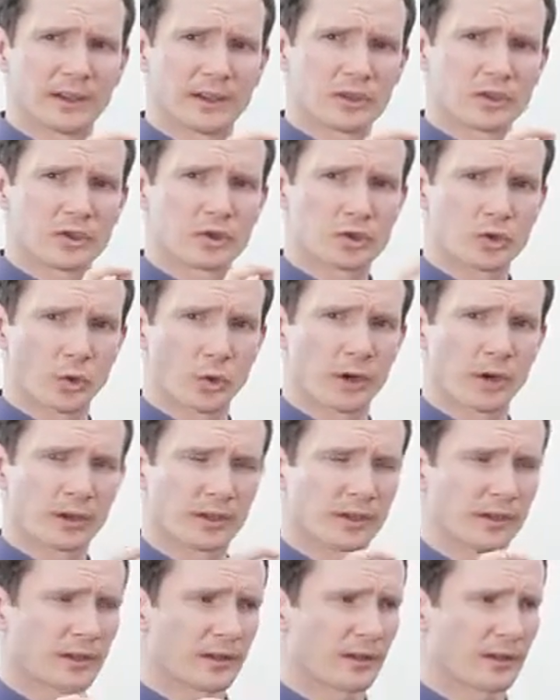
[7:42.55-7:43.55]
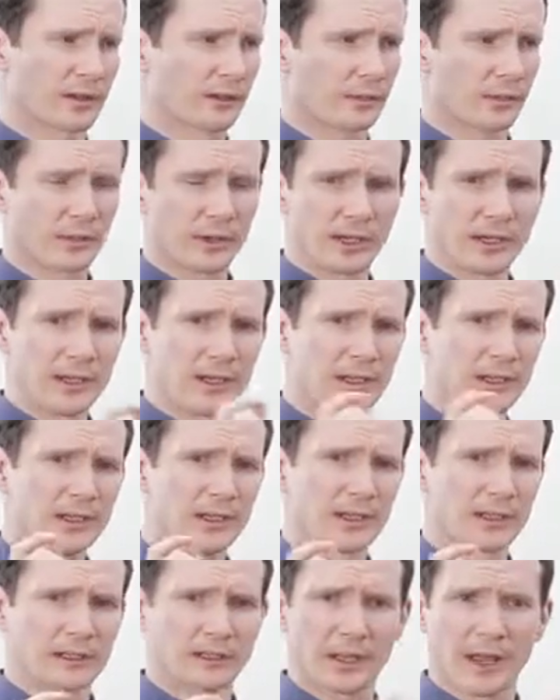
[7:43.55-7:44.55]
short
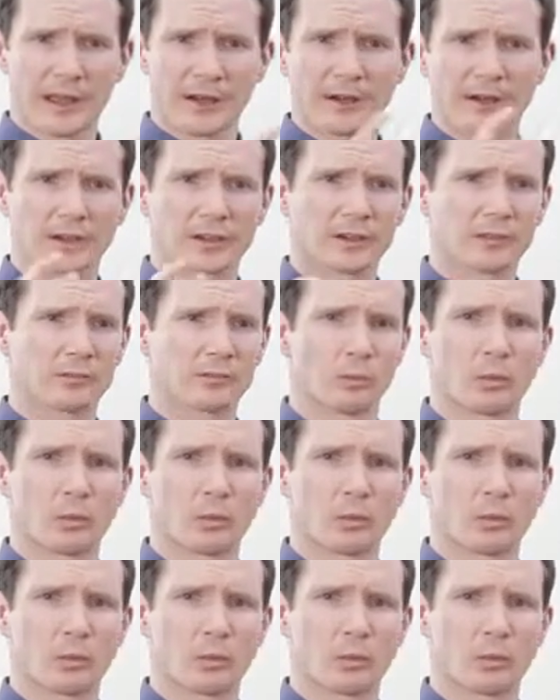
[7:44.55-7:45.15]
3-letter,